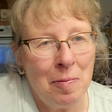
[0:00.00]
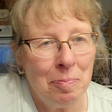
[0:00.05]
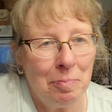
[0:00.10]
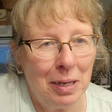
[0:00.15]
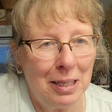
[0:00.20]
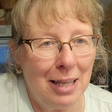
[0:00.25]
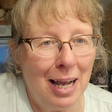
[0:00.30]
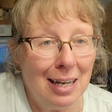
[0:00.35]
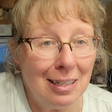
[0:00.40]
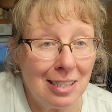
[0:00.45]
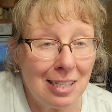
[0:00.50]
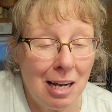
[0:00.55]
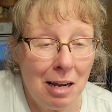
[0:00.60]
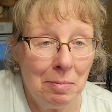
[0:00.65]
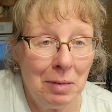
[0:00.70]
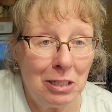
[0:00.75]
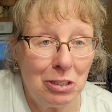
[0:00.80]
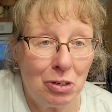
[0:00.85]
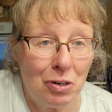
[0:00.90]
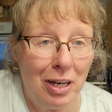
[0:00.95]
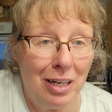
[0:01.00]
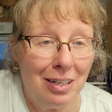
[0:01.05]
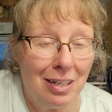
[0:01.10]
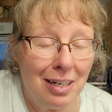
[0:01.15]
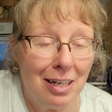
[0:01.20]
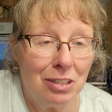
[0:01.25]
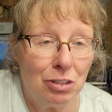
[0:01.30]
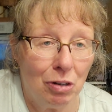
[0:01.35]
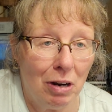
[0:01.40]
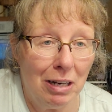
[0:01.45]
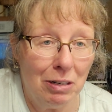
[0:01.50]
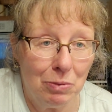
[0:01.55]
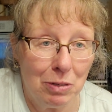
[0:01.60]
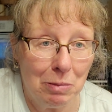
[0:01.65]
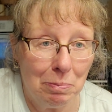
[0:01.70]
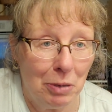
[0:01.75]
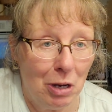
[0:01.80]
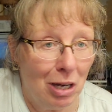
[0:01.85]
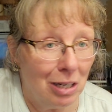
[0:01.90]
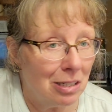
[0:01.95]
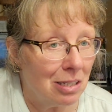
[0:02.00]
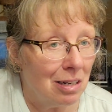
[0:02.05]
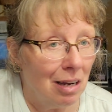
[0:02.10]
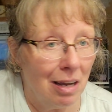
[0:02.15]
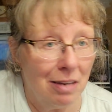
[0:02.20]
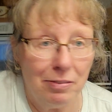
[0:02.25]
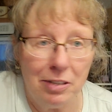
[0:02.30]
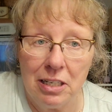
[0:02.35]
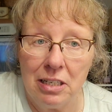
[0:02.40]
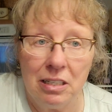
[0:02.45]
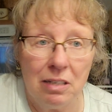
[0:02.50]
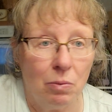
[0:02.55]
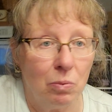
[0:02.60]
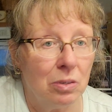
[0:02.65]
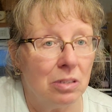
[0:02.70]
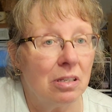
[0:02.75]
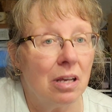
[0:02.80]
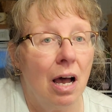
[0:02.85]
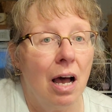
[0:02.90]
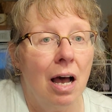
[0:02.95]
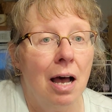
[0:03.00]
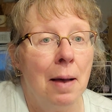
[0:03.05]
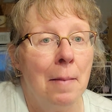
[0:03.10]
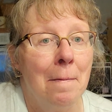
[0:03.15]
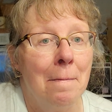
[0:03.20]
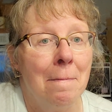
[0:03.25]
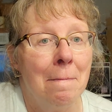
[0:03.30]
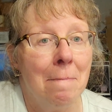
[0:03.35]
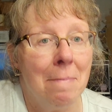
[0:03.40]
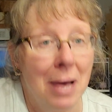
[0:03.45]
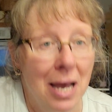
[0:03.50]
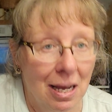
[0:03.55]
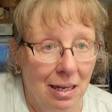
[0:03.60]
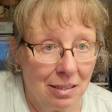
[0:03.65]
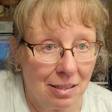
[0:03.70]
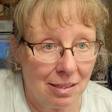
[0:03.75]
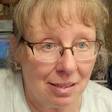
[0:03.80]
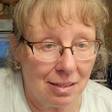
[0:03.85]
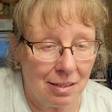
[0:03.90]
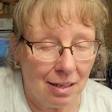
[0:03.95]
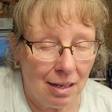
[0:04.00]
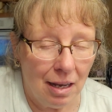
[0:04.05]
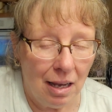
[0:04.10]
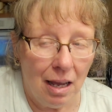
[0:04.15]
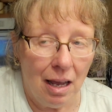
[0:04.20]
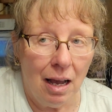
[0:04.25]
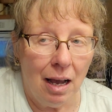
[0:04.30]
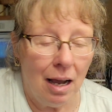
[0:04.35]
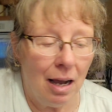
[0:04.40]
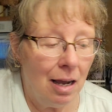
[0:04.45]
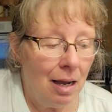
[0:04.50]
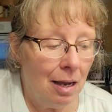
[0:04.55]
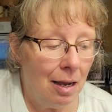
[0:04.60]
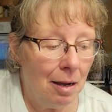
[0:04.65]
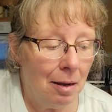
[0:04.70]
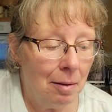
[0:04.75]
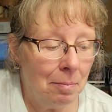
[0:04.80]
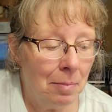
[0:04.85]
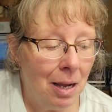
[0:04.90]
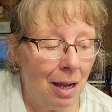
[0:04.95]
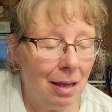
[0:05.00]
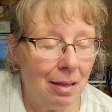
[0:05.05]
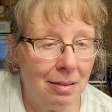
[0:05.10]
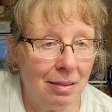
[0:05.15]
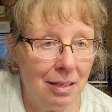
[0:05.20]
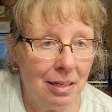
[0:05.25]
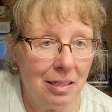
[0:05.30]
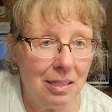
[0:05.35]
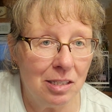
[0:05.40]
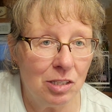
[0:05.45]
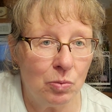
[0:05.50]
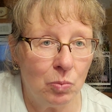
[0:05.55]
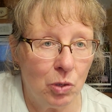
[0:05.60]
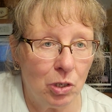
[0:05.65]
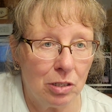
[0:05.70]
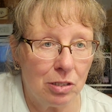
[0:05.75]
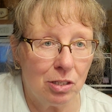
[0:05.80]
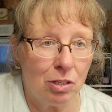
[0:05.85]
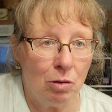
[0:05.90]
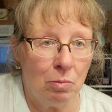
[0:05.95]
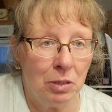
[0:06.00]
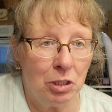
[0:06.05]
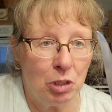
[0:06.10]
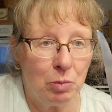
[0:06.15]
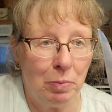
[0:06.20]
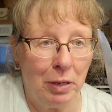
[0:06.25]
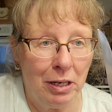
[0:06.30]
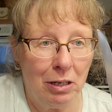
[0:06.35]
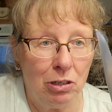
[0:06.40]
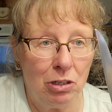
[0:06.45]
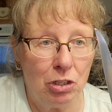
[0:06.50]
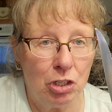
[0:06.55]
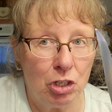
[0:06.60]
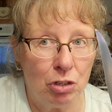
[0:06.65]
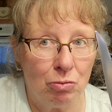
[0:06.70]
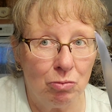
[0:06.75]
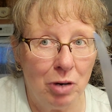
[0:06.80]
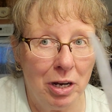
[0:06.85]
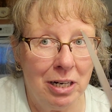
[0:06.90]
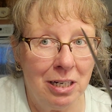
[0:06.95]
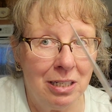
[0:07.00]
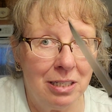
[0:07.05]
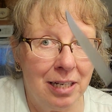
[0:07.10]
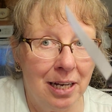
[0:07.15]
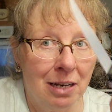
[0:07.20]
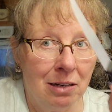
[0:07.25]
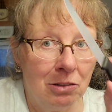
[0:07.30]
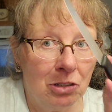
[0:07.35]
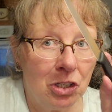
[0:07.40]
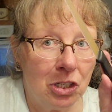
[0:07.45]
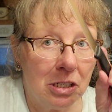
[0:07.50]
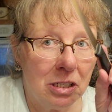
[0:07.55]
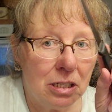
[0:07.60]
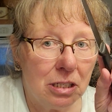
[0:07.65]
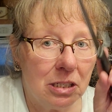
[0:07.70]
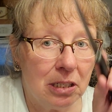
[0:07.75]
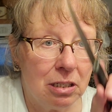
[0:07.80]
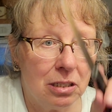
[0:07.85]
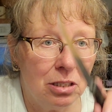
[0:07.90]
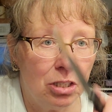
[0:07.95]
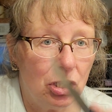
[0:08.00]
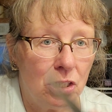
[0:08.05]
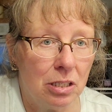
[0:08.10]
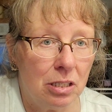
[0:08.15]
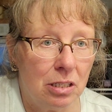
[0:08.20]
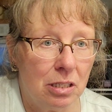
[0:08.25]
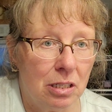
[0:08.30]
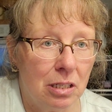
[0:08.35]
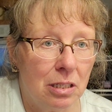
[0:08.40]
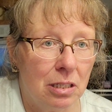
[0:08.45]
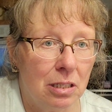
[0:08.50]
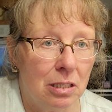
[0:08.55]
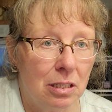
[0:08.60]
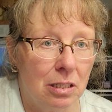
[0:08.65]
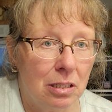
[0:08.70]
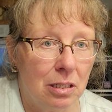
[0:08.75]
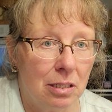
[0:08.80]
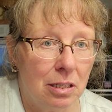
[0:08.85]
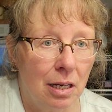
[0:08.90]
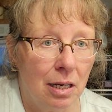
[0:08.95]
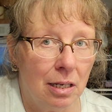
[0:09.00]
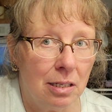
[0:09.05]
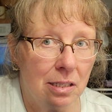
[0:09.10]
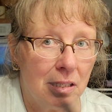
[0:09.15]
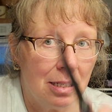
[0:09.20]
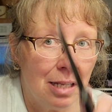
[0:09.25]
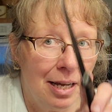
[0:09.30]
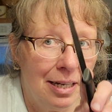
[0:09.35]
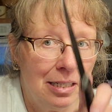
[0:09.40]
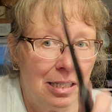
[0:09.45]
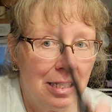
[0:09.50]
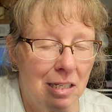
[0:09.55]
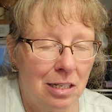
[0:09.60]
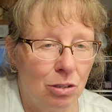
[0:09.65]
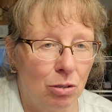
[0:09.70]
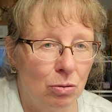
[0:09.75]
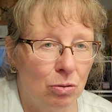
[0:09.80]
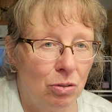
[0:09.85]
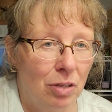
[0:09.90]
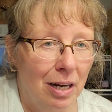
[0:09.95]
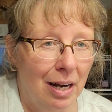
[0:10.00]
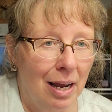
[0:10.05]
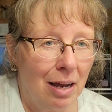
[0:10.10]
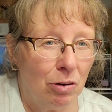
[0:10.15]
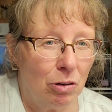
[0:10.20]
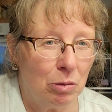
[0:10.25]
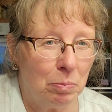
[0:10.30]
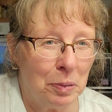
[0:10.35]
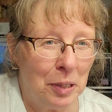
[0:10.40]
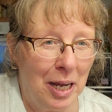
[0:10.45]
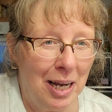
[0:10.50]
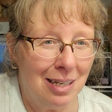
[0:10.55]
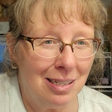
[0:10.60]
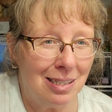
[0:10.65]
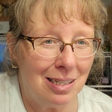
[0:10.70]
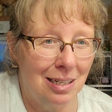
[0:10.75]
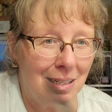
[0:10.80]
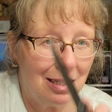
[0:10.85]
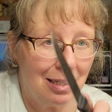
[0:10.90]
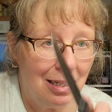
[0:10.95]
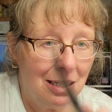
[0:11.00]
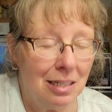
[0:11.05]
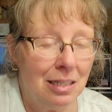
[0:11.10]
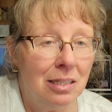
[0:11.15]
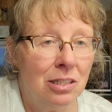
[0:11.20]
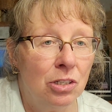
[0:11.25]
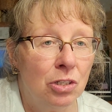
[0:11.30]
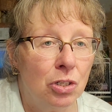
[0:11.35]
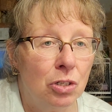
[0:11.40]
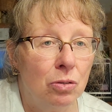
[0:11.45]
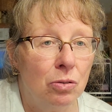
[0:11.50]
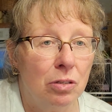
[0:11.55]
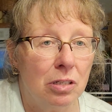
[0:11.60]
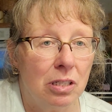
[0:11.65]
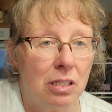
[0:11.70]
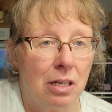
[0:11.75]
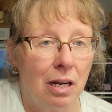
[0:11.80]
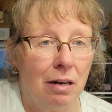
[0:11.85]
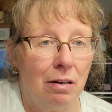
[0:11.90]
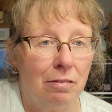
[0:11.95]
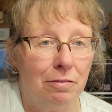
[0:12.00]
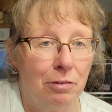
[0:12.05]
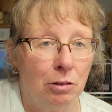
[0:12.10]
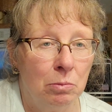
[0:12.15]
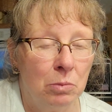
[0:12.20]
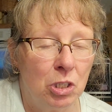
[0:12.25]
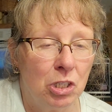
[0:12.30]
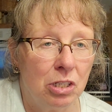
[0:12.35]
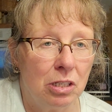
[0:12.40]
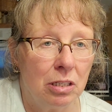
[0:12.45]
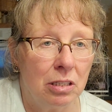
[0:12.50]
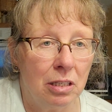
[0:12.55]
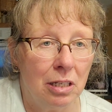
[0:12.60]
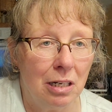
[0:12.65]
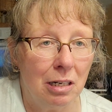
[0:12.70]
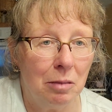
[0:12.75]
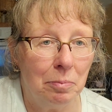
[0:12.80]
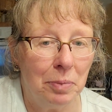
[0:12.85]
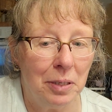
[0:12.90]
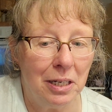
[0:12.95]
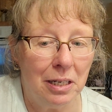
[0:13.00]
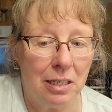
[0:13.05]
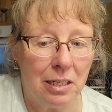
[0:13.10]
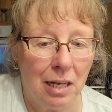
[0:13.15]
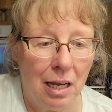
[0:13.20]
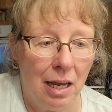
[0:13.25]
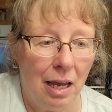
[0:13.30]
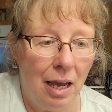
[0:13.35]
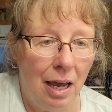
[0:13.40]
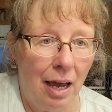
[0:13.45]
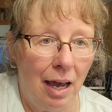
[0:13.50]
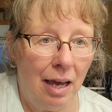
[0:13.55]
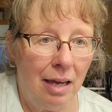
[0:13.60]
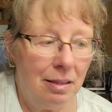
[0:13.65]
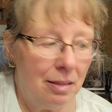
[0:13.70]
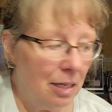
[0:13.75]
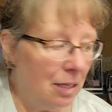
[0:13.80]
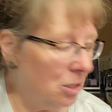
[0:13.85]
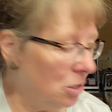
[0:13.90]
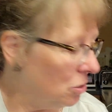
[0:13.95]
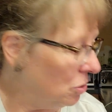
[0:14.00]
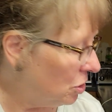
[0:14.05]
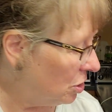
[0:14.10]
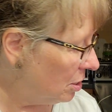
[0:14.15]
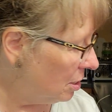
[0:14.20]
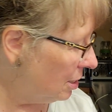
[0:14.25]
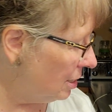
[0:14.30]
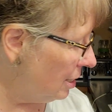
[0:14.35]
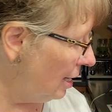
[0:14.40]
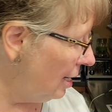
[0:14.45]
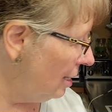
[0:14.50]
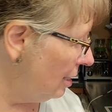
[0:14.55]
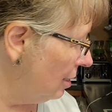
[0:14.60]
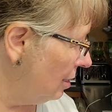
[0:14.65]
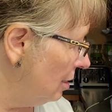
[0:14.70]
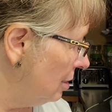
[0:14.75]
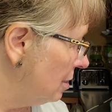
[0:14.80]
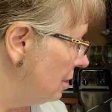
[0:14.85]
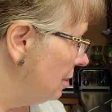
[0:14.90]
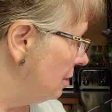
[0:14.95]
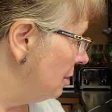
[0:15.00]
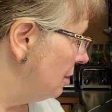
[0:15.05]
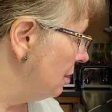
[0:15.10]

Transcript: But last time I tried it with a box knife. It was a mess. This works so much better to run it down, just slicing through that outer plastic and into the styrofoam just a little bit. And then you just take it.